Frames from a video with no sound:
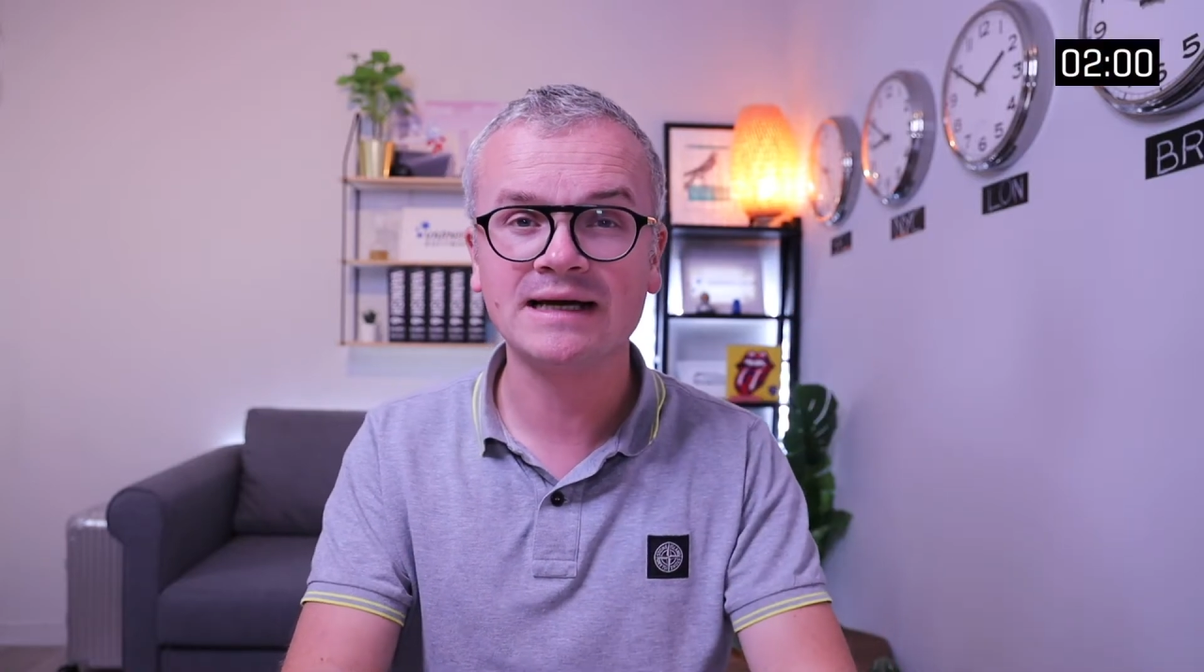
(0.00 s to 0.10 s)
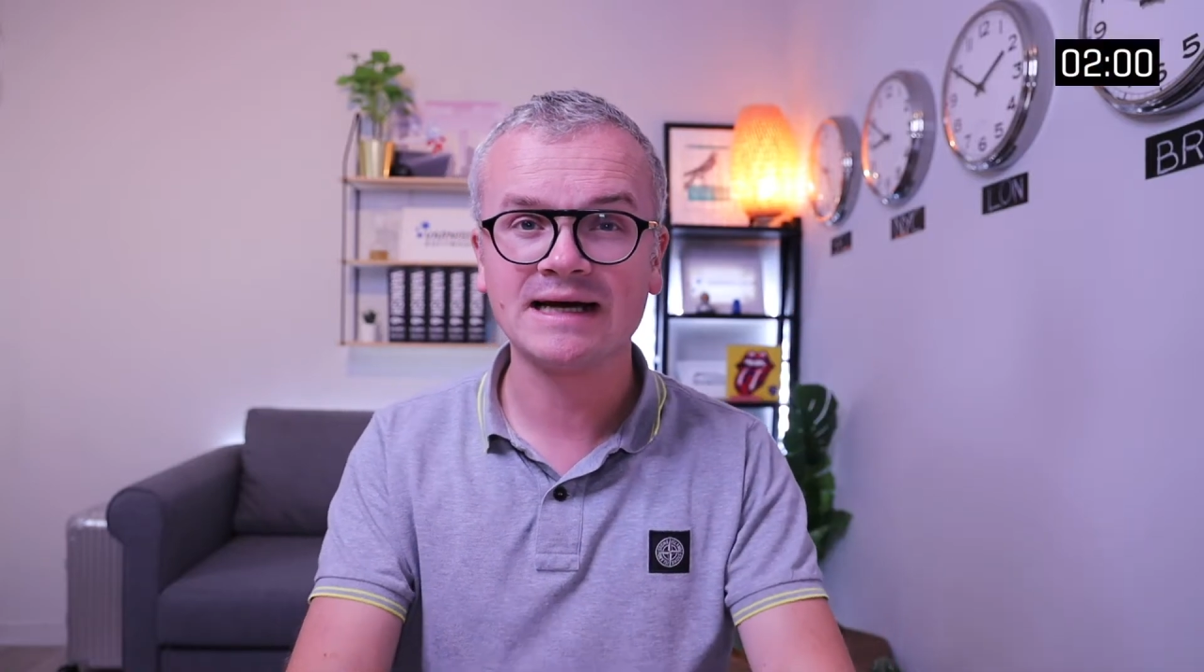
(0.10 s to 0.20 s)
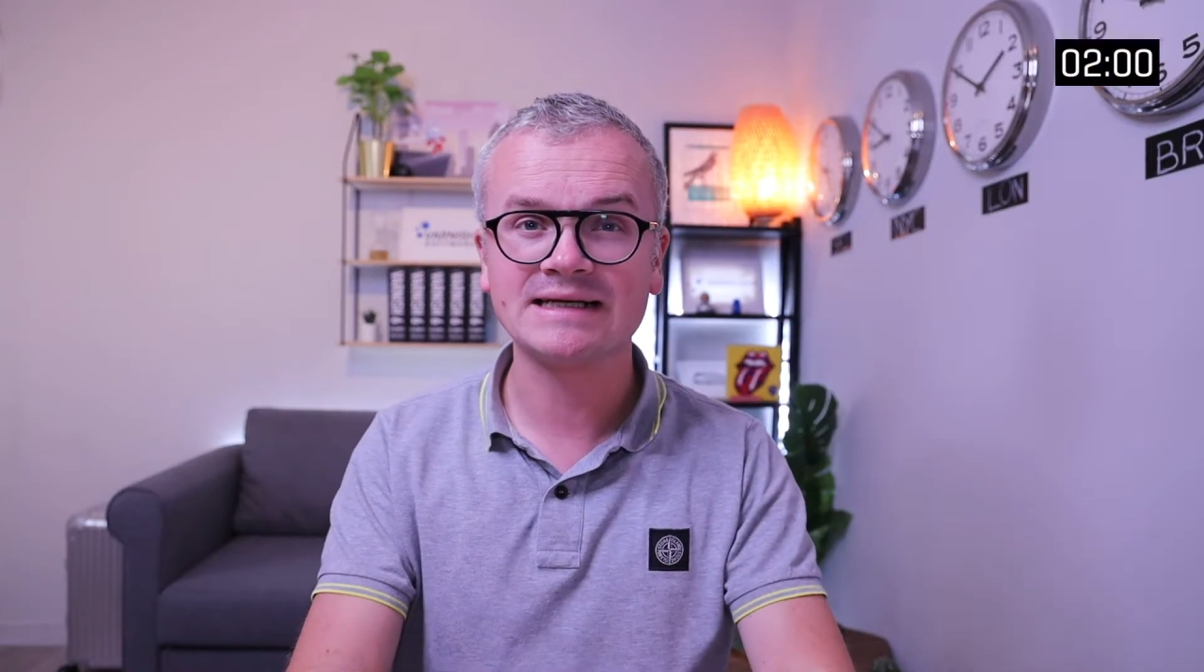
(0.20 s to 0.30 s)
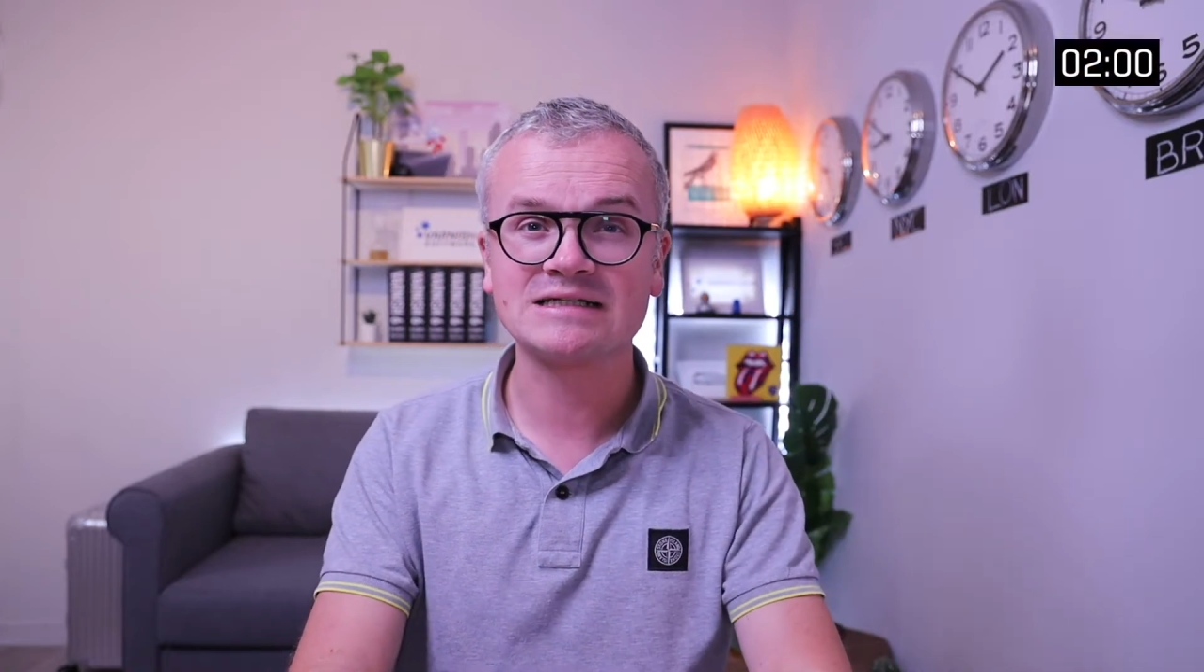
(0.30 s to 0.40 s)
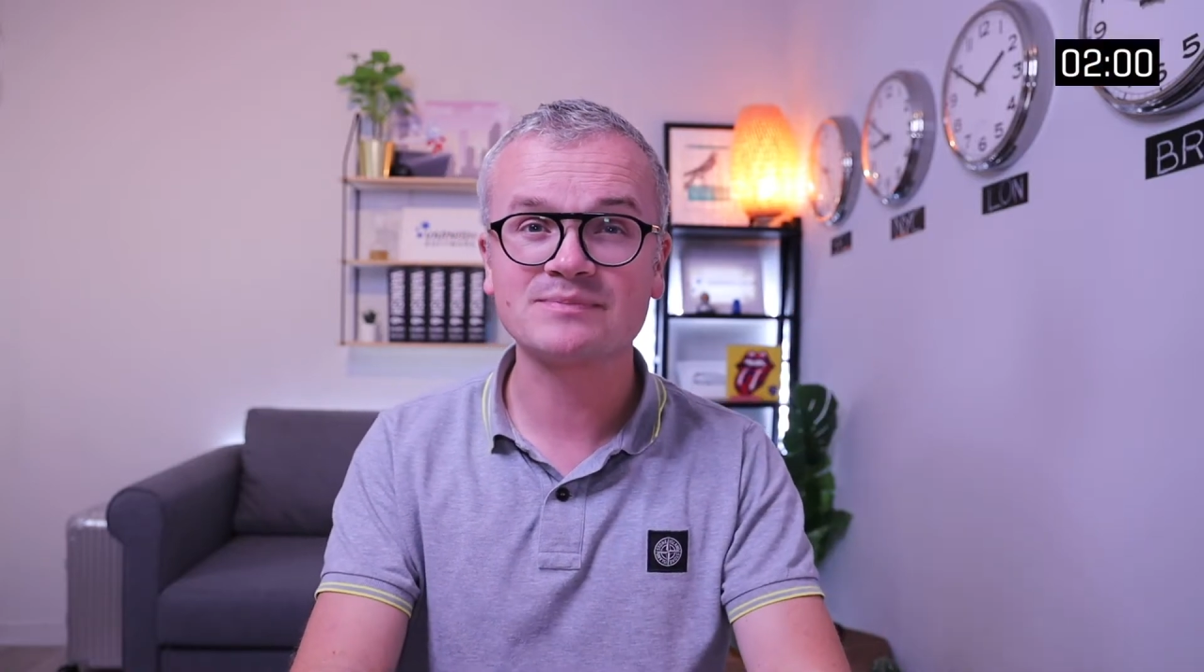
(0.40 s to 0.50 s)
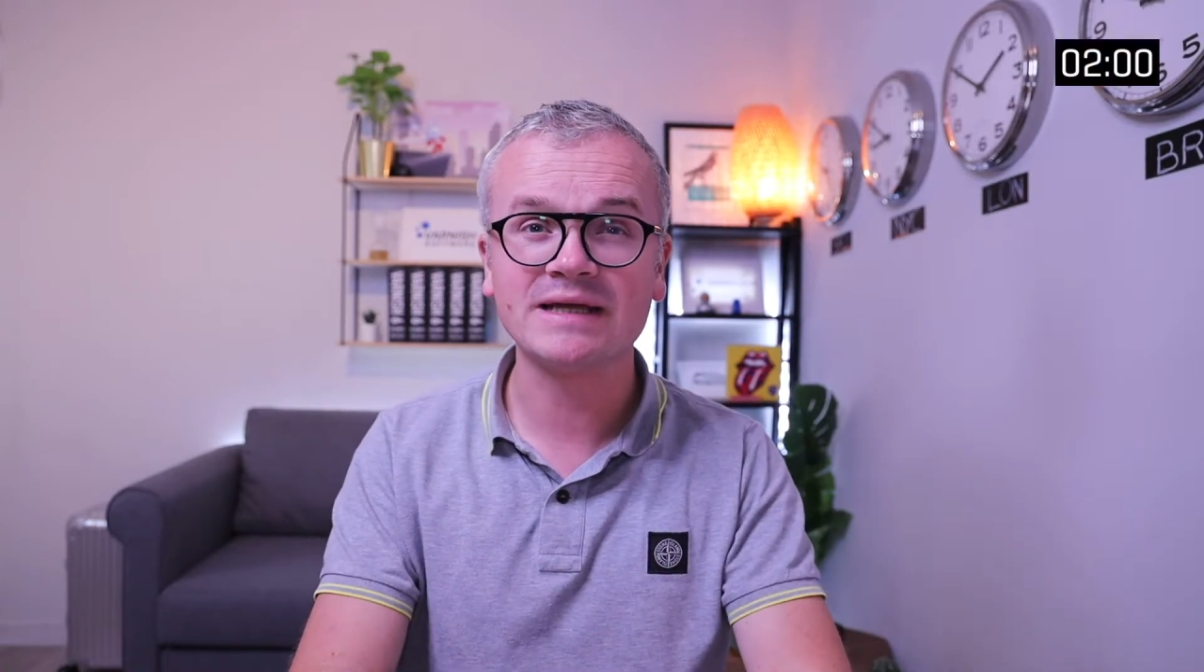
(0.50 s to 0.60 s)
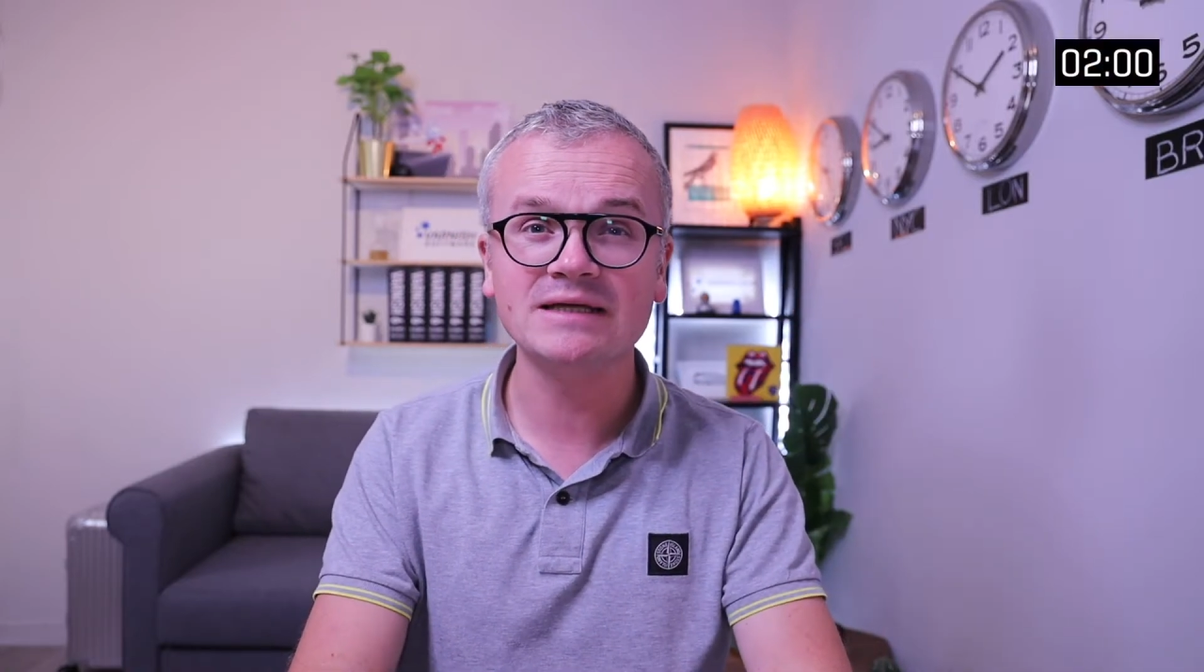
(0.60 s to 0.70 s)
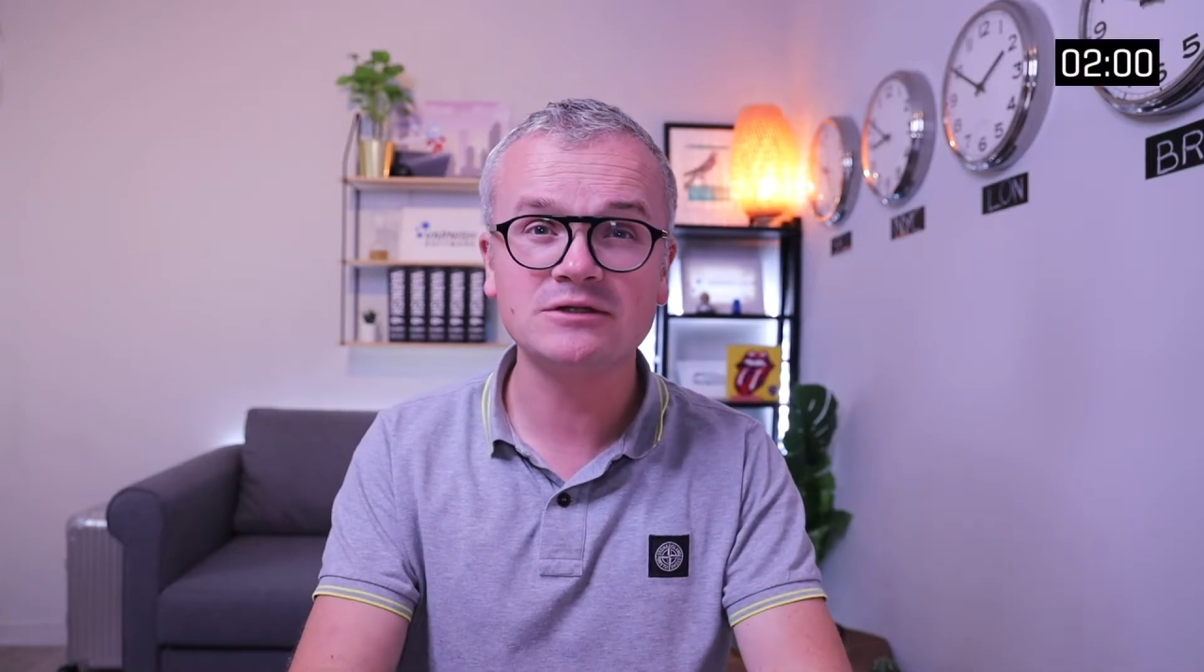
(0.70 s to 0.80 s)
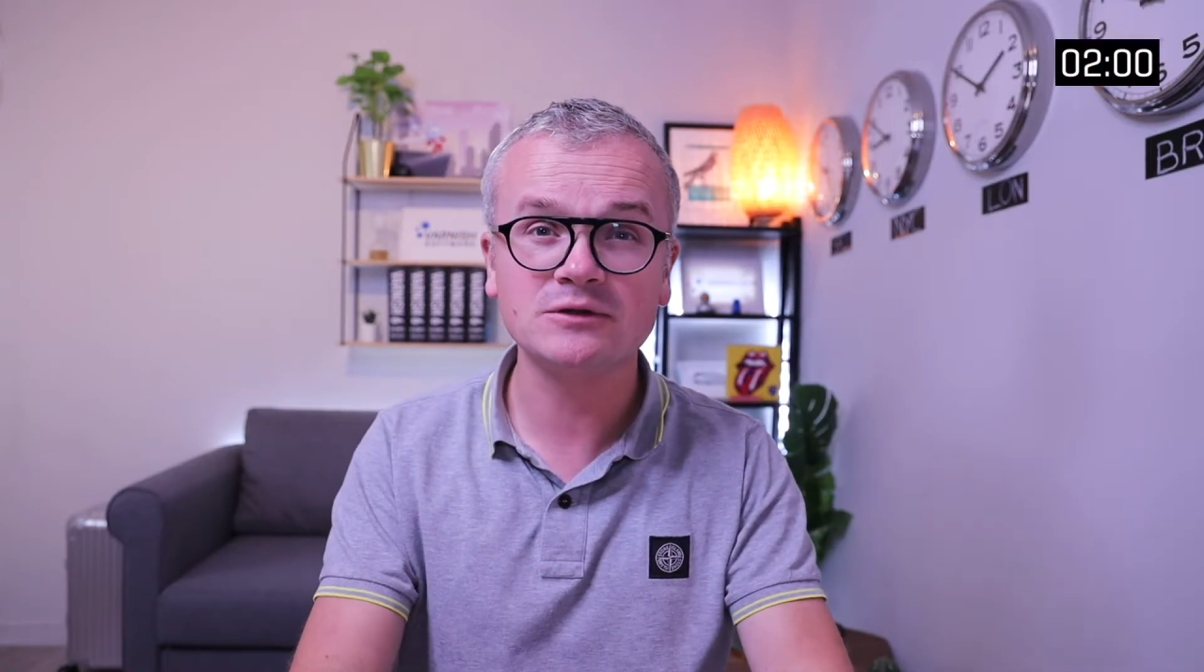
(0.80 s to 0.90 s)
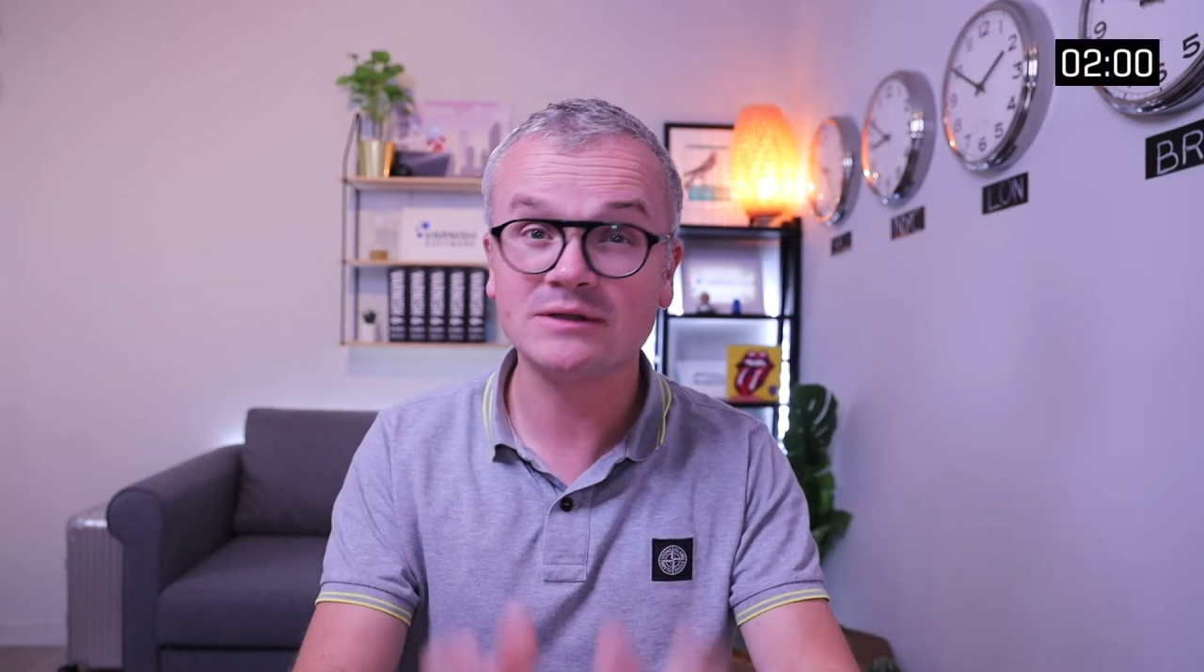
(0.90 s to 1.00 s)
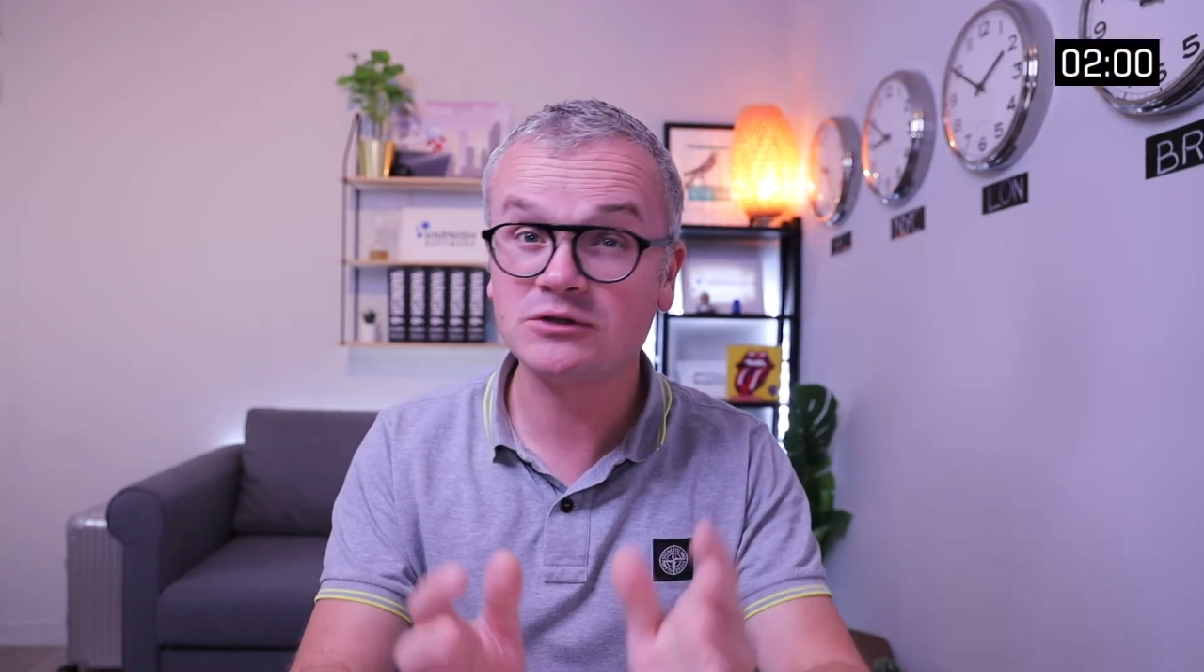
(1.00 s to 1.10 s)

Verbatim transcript: and explain to you in